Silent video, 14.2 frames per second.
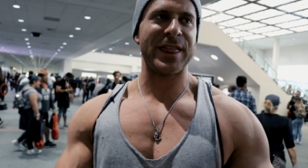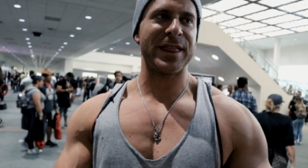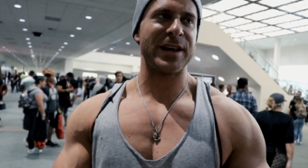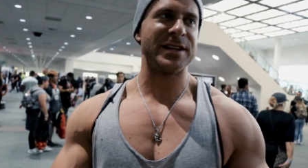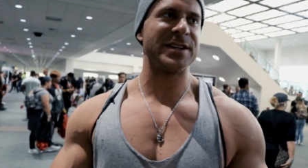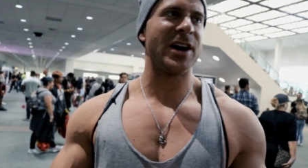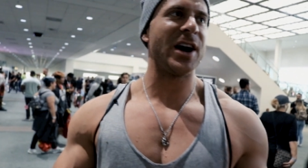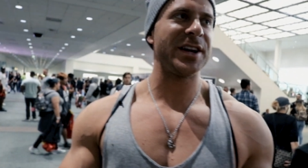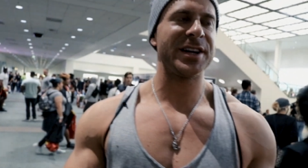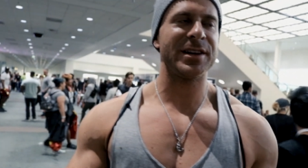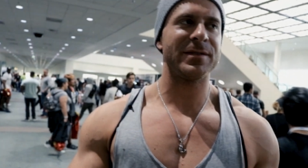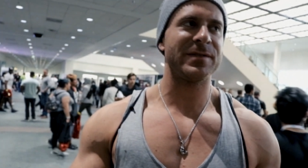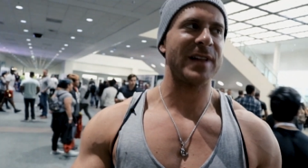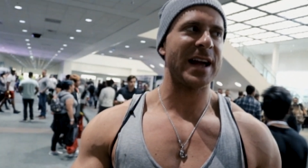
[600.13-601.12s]
the
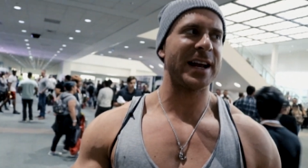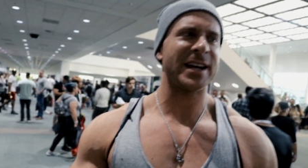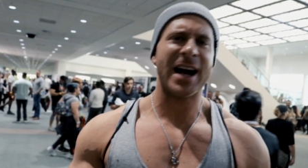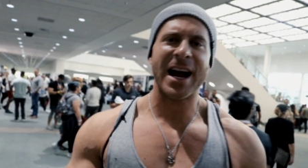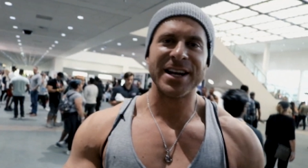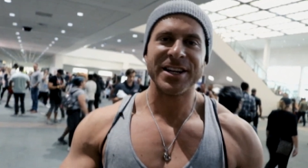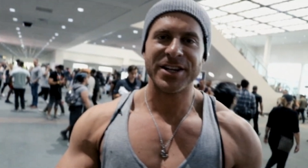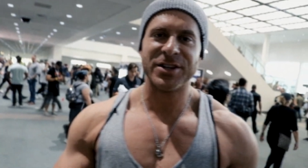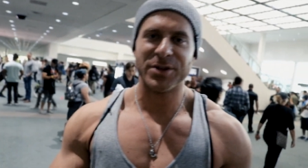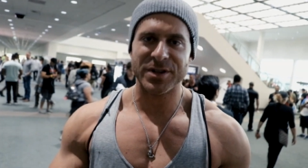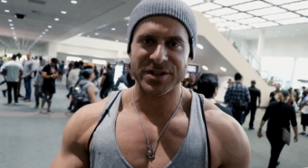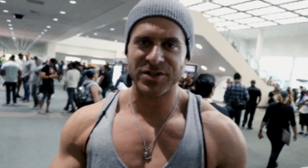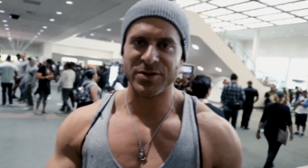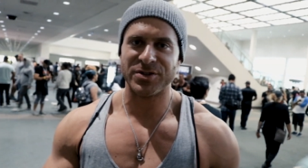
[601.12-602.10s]
dawning of like I need to do
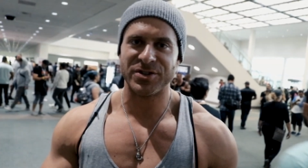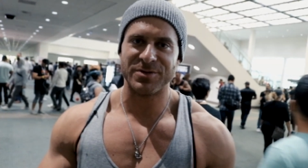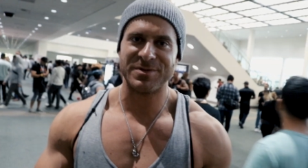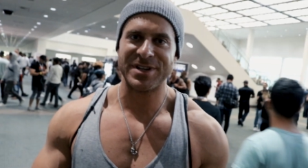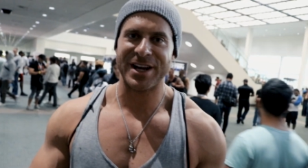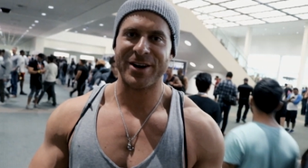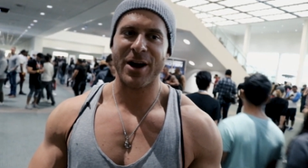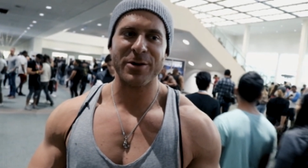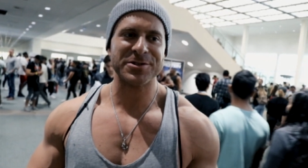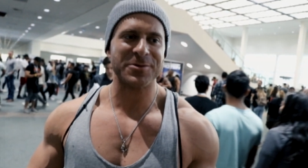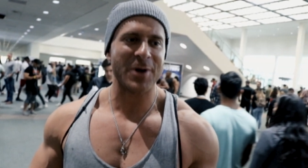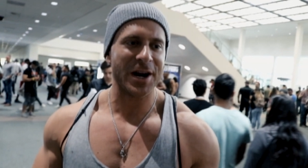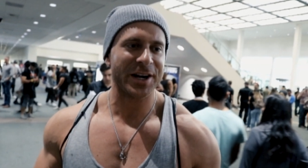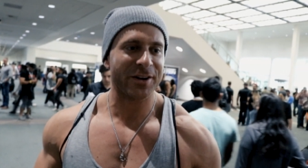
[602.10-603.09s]
this YouTube channel. I was
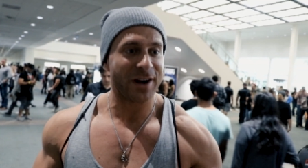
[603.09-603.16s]
walking